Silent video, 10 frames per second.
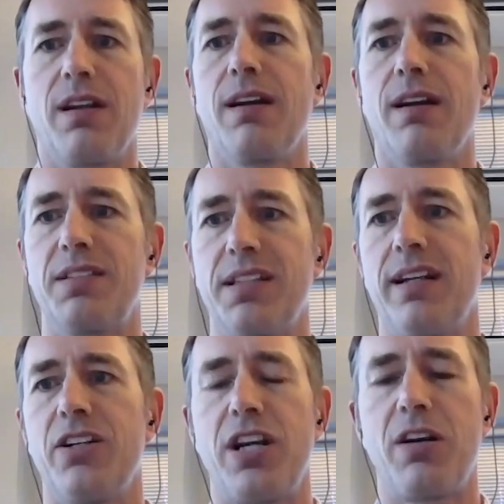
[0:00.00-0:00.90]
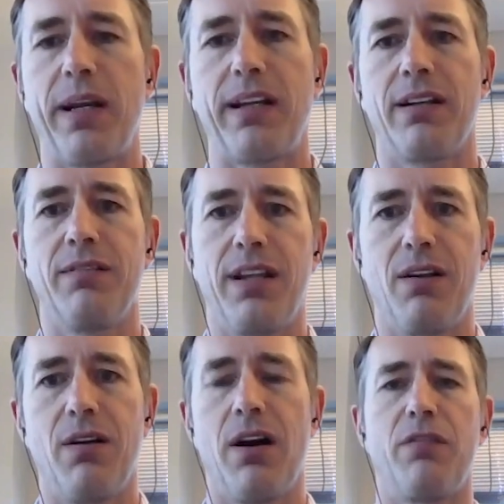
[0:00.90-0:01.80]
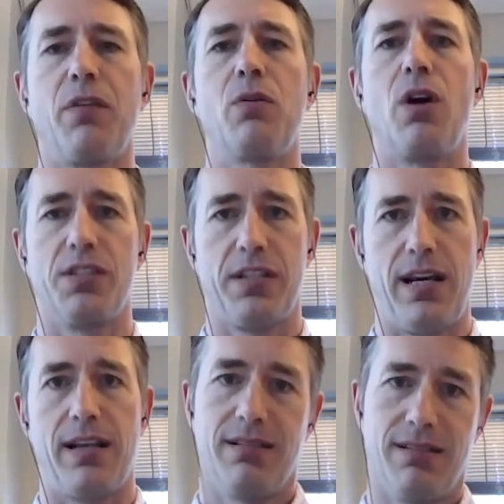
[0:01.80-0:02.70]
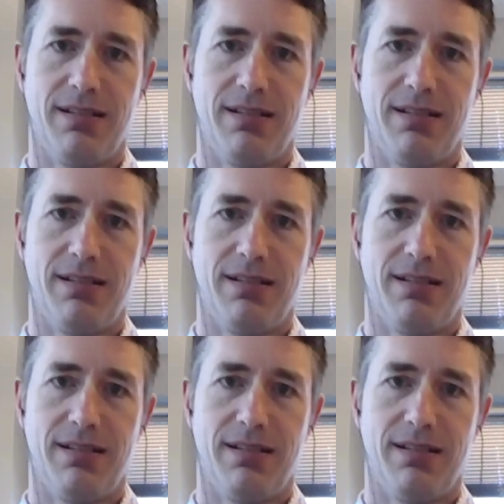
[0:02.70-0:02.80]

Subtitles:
to sitting in a chair making 100 phone calls a day.